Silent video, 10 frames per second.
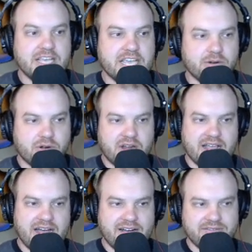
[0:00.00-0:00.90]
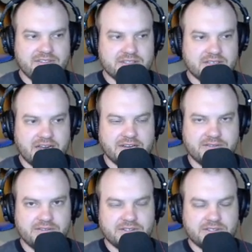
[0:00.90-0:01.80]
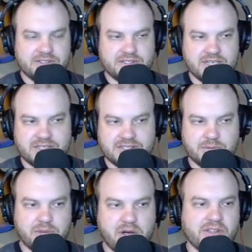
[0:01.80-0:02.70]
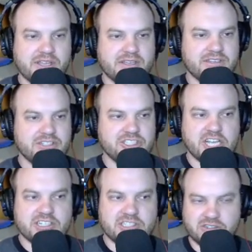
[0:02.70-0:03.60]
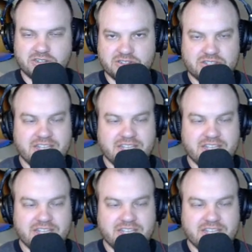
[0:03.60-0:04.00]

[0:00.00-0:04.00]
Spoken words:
in order to have these kind of symbolic gestures